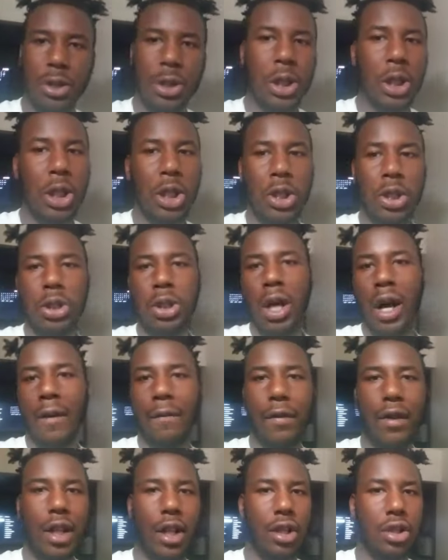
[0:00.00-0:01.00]
You, I
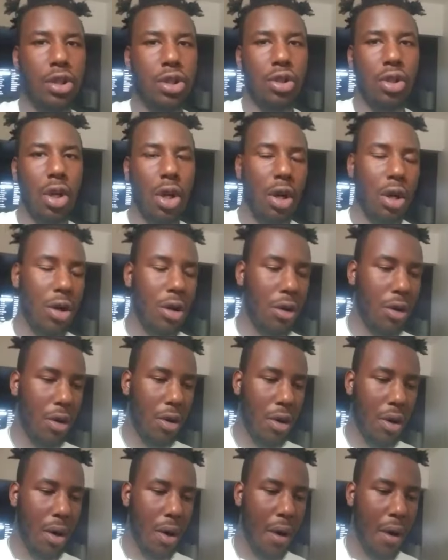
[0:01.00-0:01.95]
feel like you know,